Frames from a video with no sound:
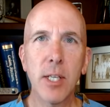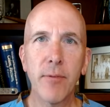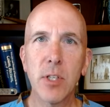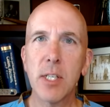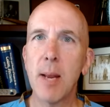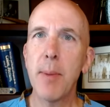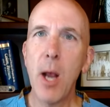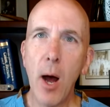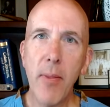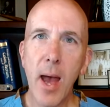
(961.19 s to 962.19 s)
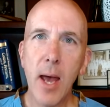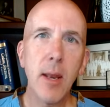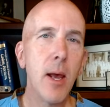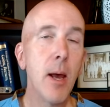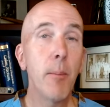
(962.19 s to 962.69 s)
have to stay beyond that,
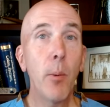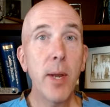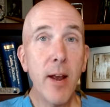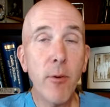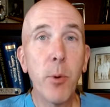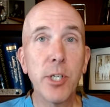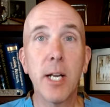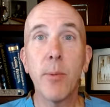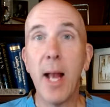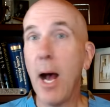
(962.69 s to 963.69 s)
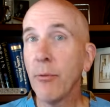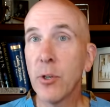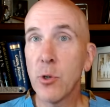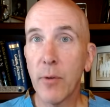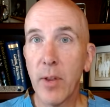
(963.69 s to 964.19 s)
but we never push anyone out the
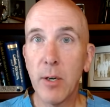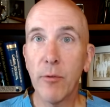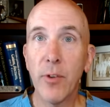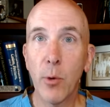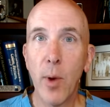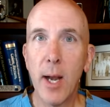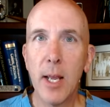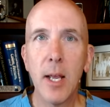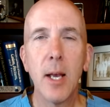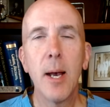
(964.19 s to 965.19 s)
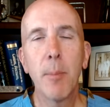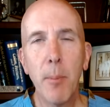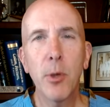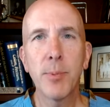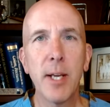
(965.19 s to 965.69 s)
door if they don't feel ready. But
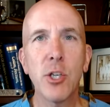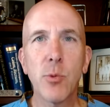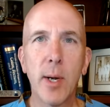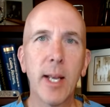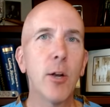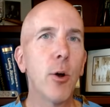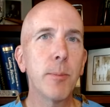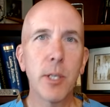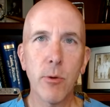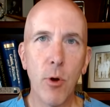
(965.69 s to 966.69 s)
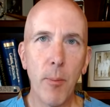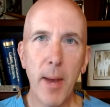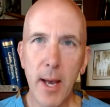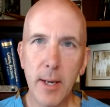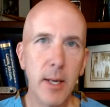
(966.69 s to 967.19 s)
most patients want to get home to their own
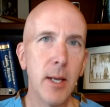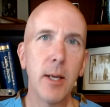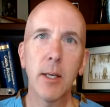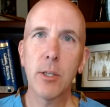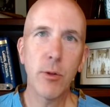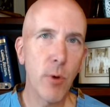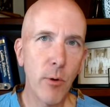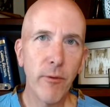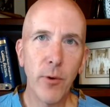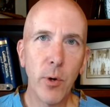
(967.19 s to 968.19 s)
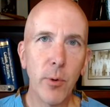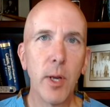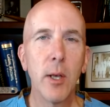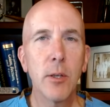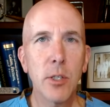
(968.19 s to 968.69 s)
bed, to their own food.
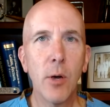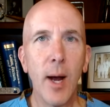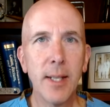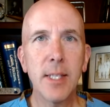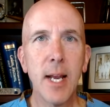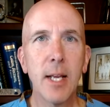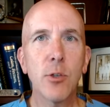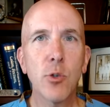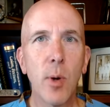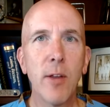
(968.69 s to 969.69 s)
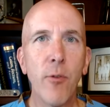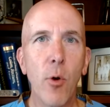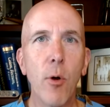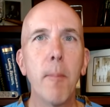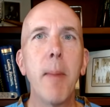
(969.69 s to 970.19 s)
So I'd say
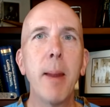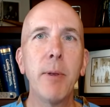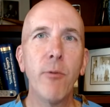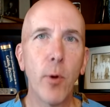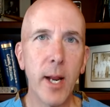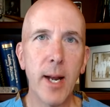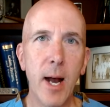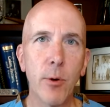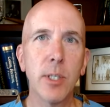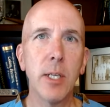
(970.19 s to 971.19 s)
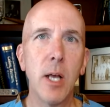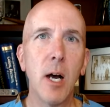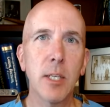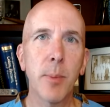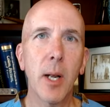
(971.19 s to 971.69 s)
24, maybe 48 hours in the
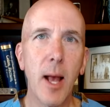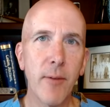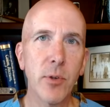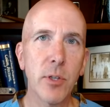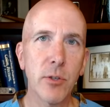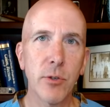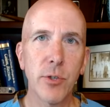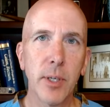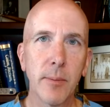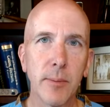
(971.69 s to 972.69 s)
hospital after the surgery.